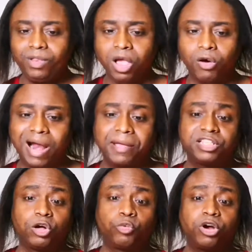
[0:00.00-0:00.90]
All
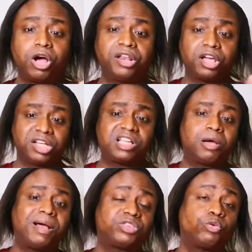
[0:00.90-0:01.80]
right, so we're only going to
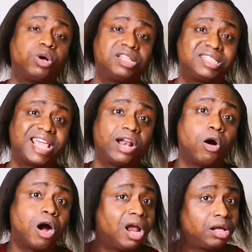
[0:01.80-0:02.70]
talk about the ones that
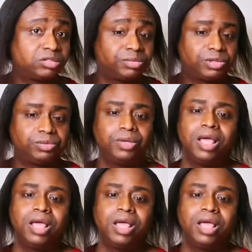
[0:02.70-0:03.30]
are eligible.